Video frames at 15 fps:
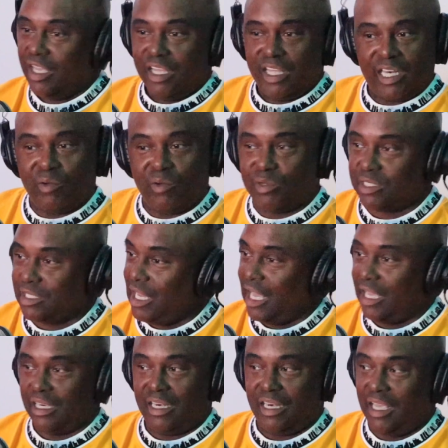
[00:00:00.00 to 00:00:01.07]
that was like,
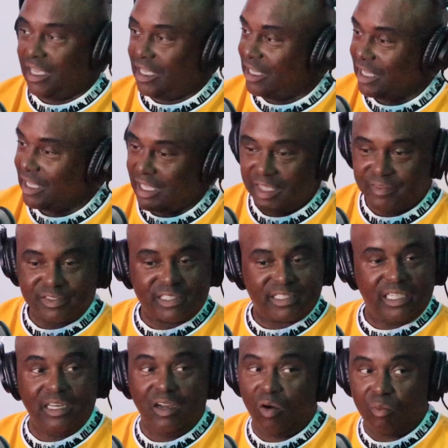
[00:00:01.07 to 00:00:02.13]
nigga, if she
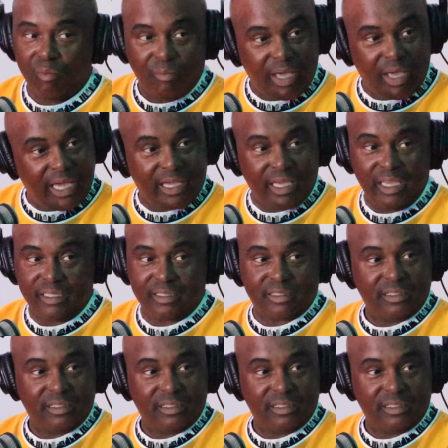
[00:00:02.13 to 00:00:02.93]
don't make it,